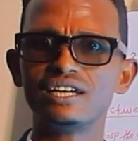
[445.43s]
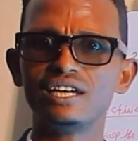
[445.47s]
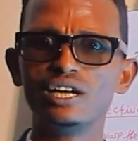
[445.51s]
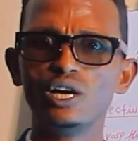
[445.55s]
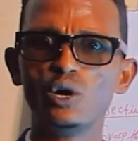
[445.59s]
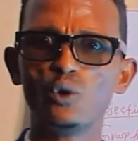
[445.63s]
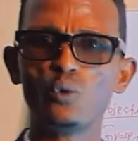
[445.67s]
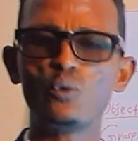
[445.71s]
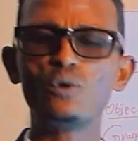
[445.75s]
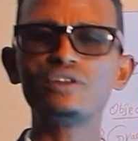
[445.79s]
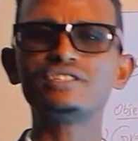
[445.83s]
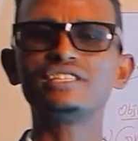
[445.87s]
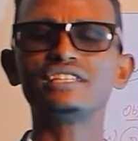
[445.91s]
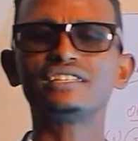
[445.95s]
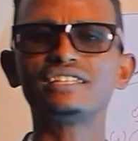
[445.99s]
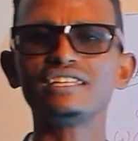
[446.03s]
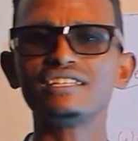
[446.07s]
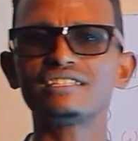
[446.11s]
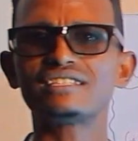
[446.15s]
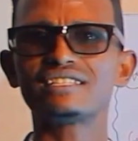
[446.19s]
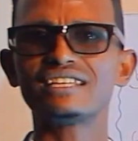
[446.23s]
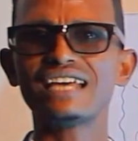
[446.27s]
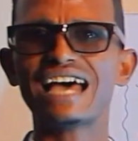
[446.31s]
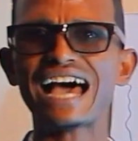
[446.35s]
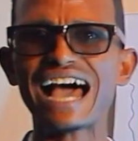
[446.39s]
with
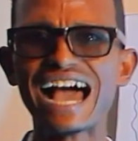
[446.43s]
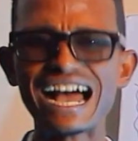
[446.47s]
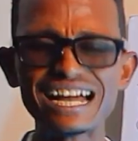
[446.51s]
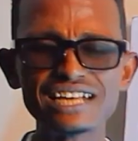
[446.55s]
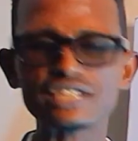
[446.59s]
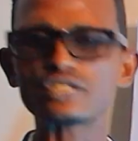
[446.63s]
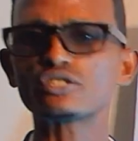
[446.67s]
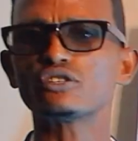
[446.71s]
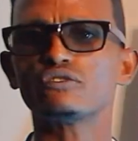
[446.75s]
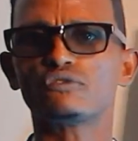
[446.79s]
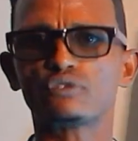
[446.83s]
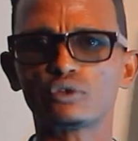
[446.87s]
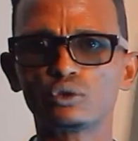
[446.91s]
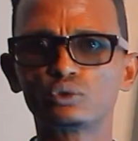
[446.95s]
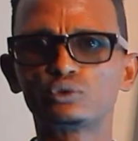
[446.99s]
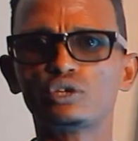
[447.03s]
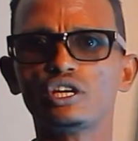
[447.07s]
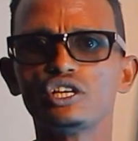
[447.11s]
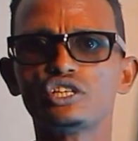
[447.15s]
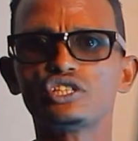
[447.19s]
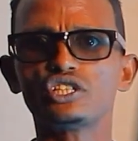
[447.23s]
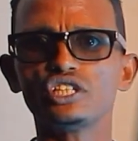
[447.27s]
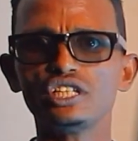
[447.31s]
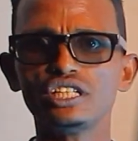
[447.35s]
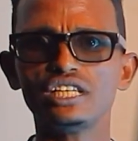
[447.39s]
its axis of
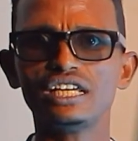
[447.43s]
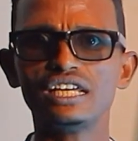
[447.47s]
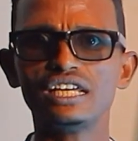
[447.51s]
rotation,